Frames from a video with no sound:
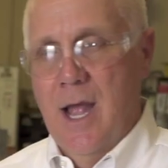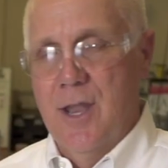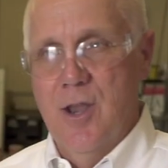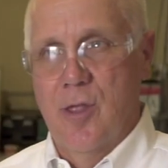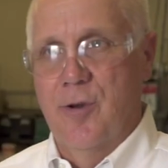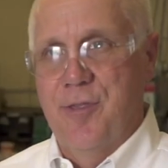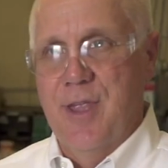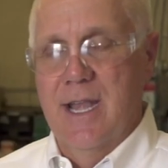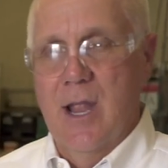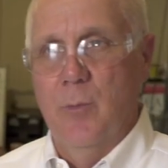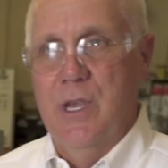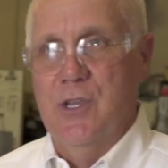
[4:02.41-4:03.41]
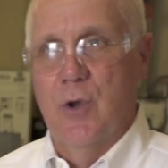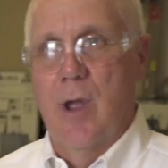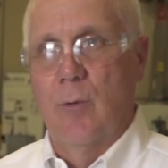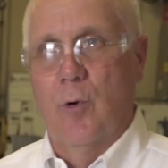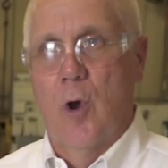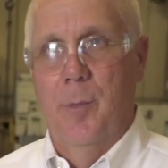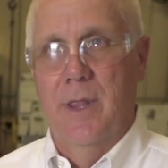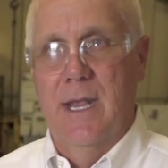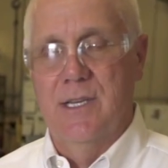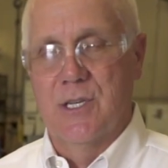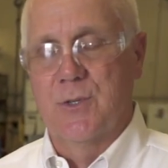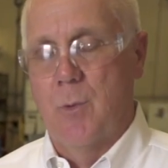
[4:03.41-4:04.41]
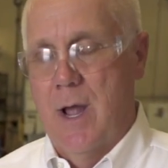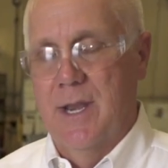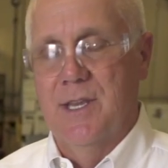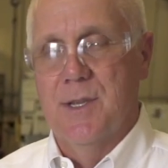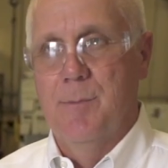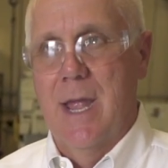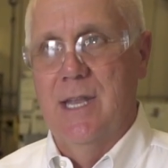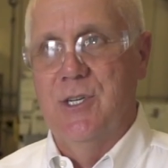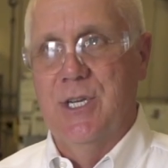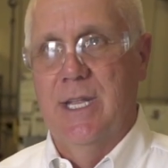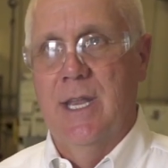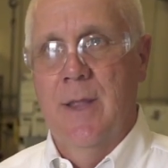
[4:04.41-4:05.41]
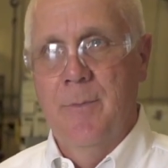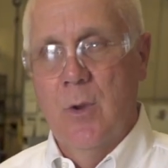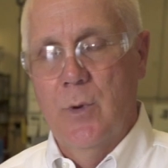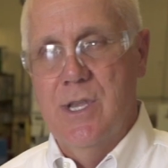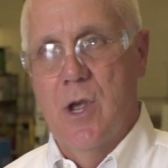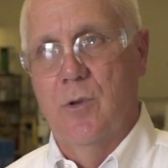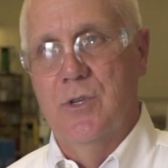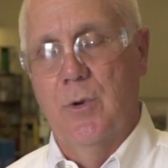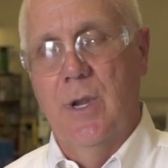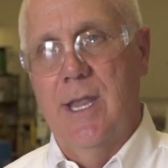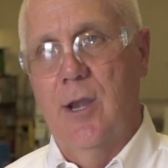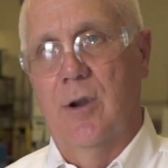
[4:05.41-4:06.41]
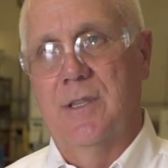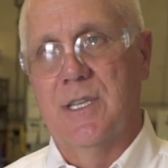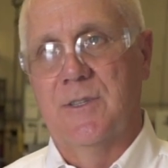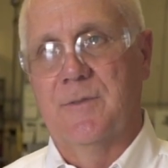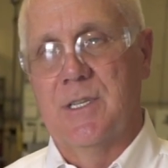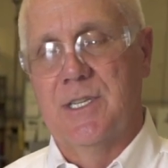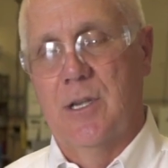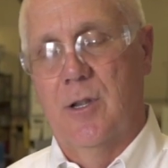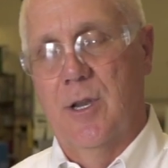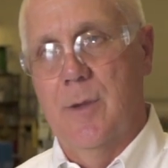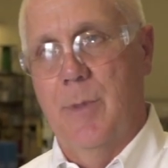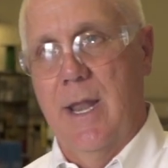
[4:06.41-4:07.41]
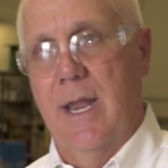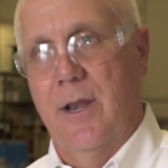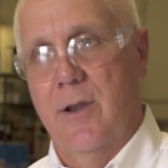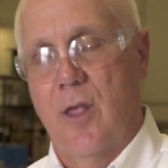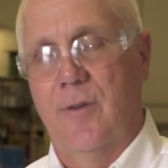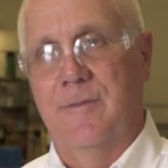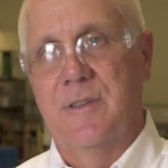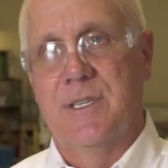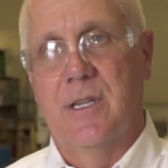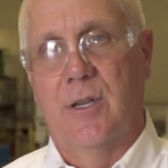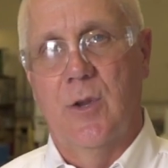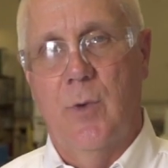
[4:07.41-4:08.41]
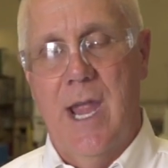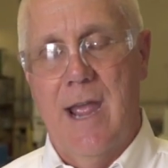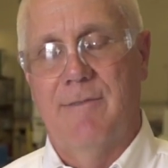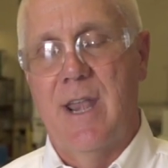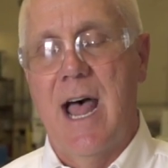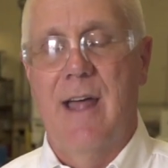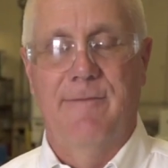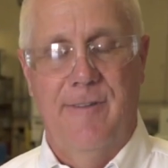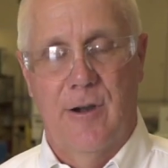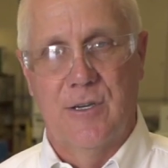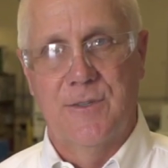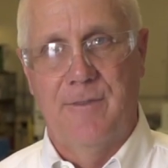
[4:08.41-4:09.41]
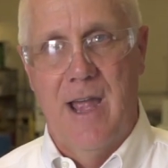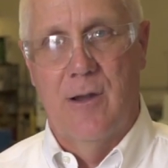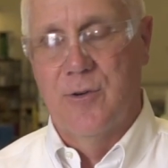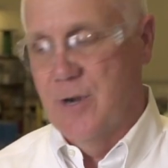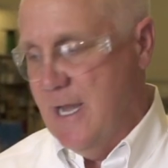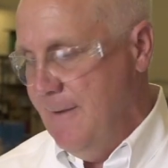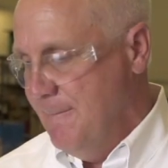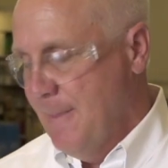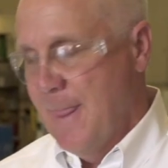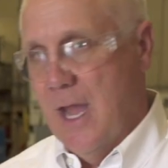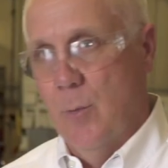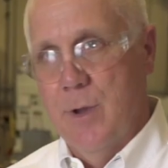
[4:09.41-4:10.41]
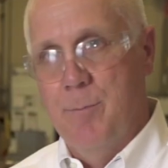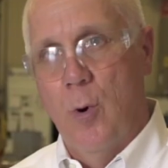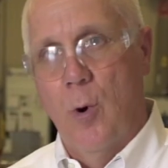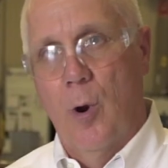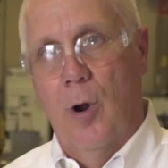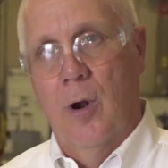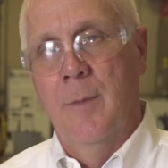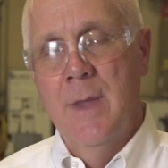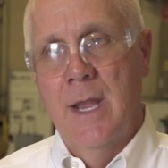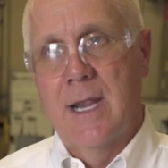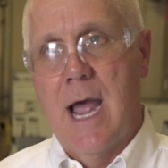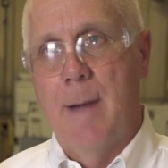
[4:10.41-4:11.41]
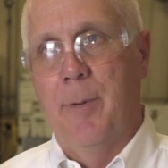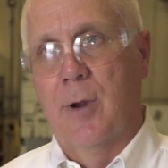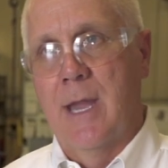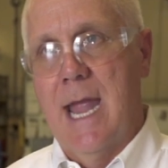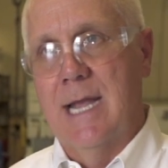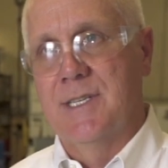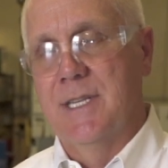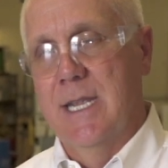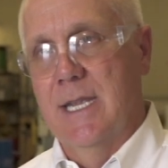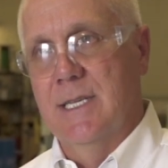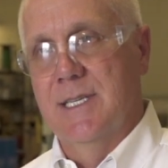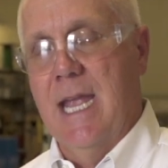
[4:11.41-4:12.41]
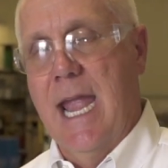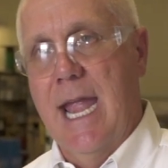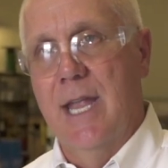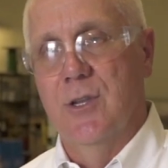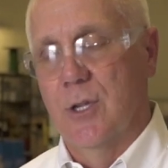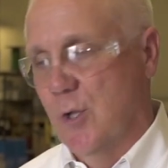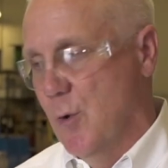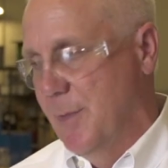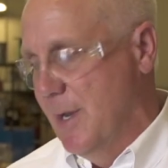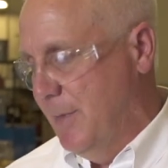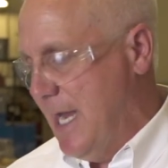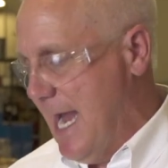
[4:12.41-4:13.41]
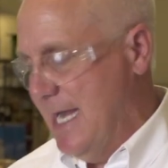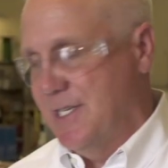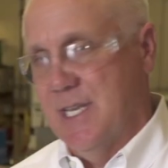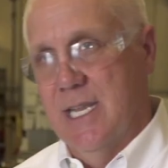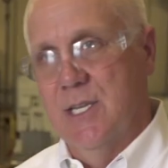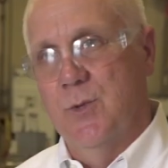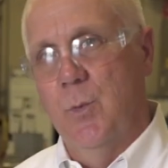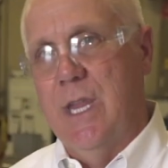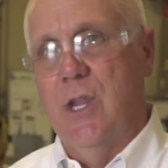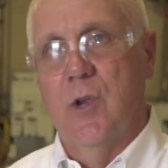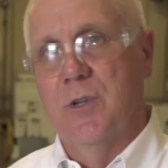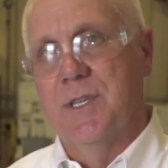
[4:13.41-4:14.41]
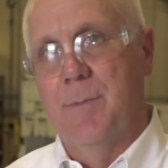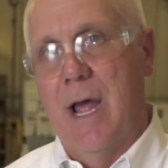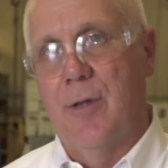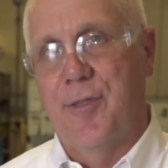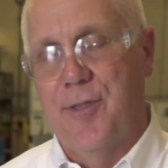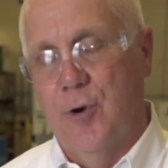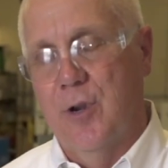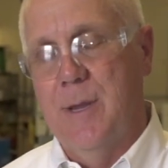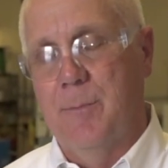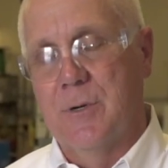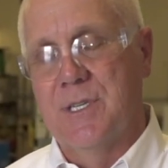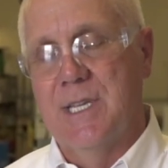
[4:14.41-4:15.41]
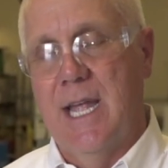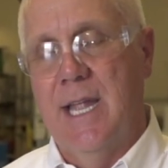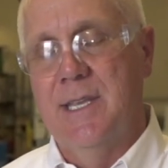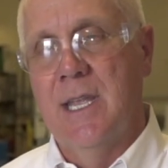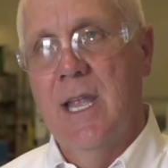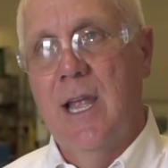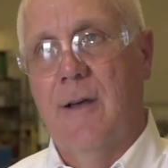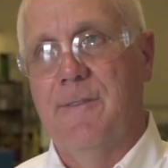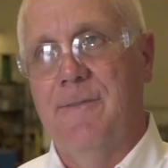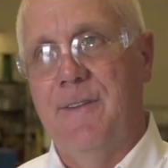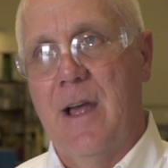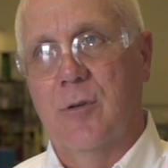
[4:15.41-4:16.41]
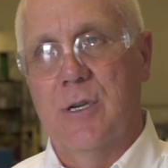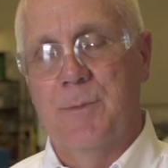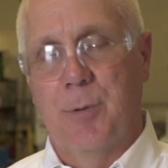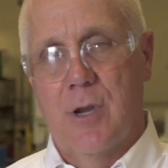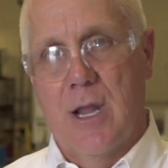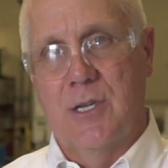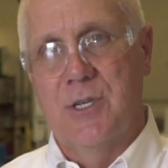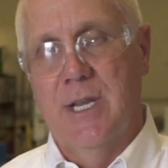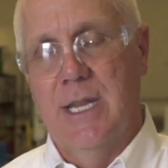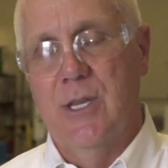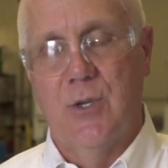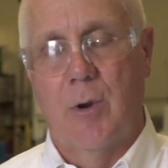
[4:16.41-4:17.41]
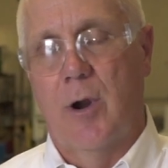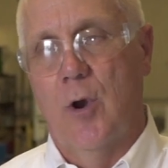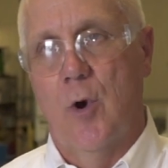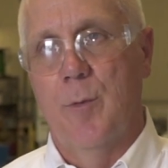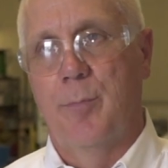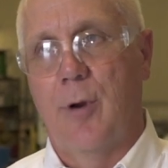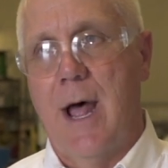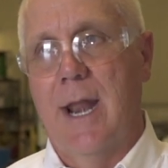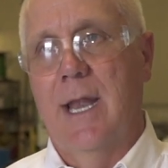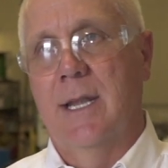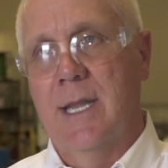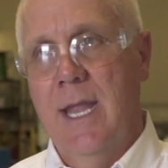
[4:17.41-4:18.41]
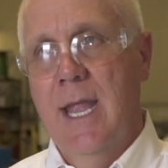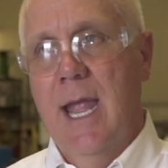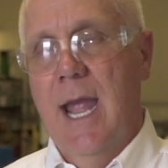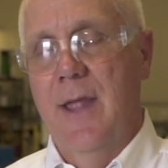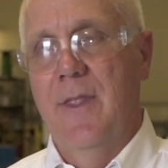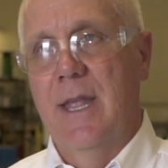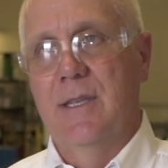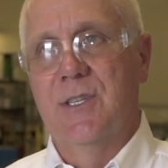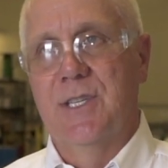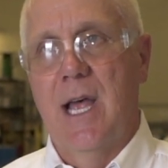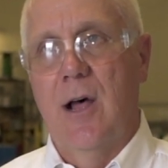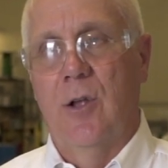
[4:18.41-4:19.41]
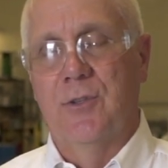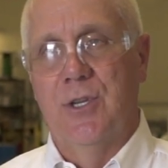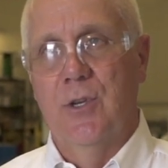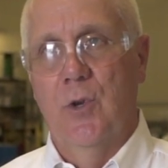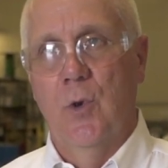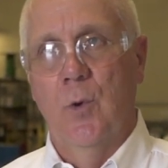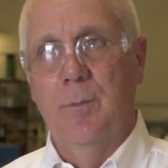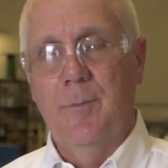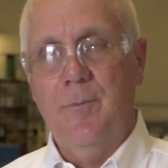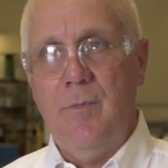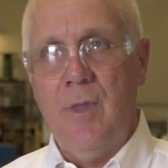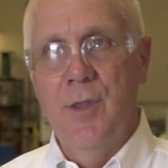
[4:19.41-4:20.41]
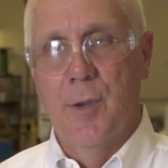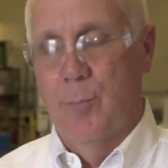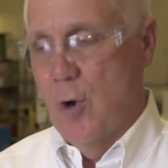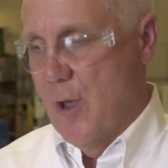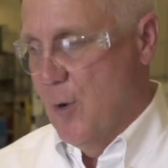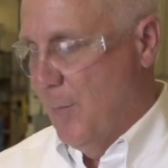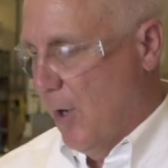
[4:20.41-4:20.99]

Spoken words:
Another thing that we do at RoMan that I just wanted to mention, we don't do it here at this facility, but at another facility we have a non-ferrous foundry, and we pour copper castings and aluminum castings. We use about 30% of the foundry's production into our own product and then sell to the broader